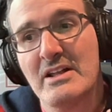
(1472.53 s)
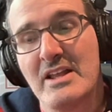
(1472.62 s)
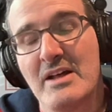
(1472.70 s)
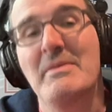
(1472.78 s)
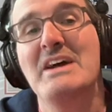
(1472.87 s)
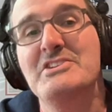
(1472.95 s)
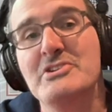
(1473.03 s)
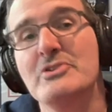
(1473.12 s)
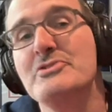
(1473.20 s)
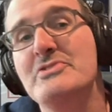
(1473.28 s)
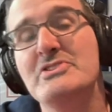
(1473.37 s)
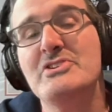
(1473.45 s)
that my
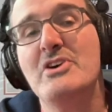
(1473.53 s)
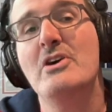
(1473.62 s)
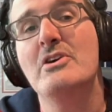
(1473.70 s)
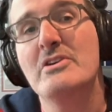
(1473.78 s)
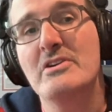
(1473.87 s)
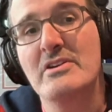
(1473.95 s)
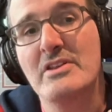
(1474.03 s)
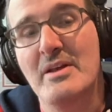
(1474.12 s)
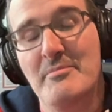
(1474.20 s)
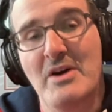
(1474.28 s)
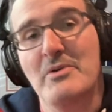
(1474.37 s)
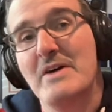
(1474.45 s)
children saw her,
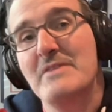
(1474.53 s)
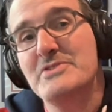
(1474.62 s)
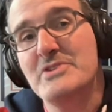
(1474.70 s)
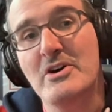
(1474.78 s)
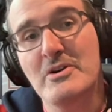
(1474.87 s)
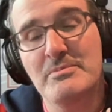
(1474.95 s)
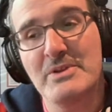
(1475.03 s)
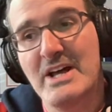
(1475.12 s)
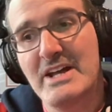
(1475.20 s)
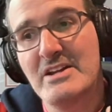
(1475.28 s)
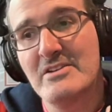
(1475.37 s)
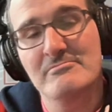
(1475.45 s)
that my wife saw her
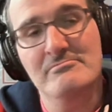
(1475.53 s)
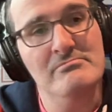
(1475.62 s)
play.